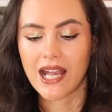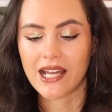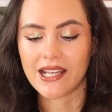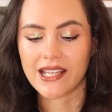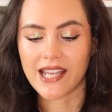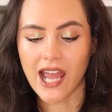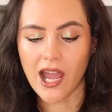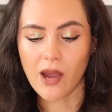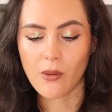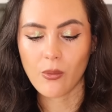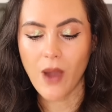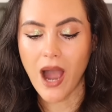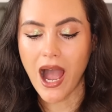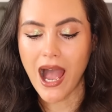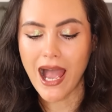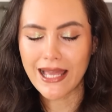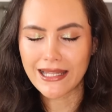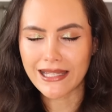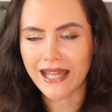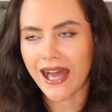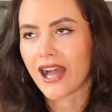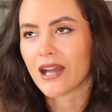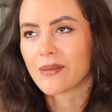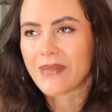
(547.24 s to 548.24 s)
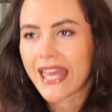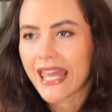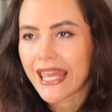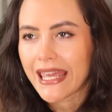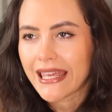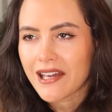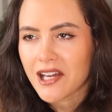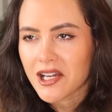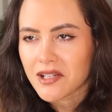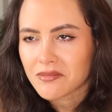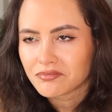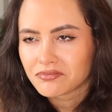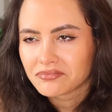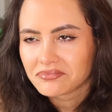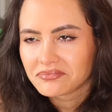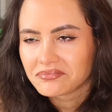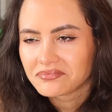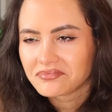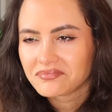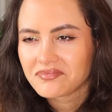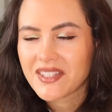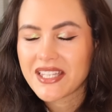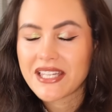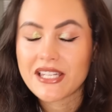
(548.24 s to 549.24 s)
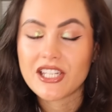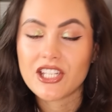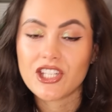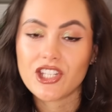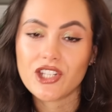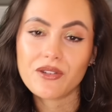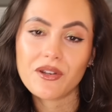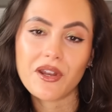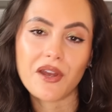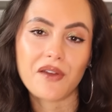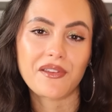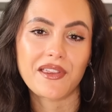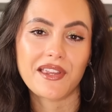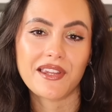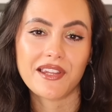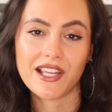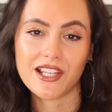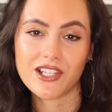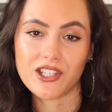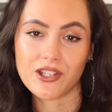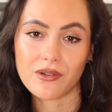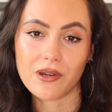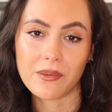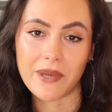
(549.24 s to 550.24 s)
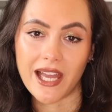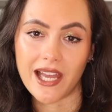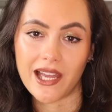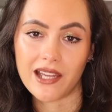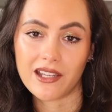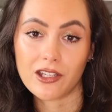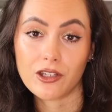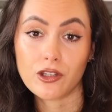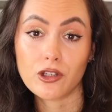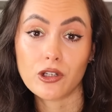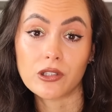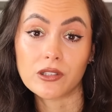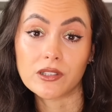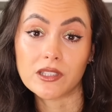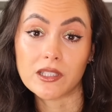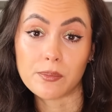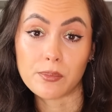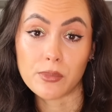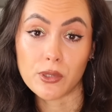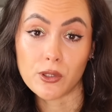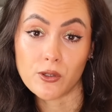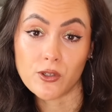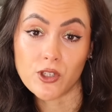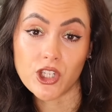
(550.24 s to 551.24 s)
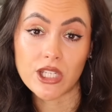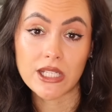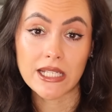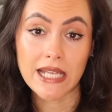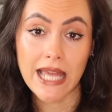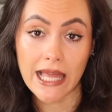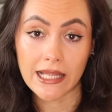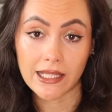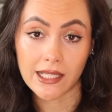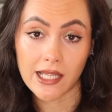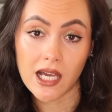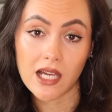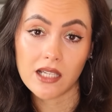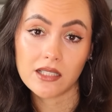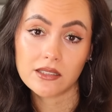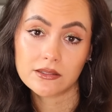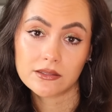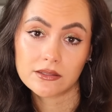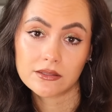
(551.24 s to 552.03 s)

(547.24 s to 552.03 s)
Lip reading: Now, while I'm here, did you know that they do a bag called the Puccinella?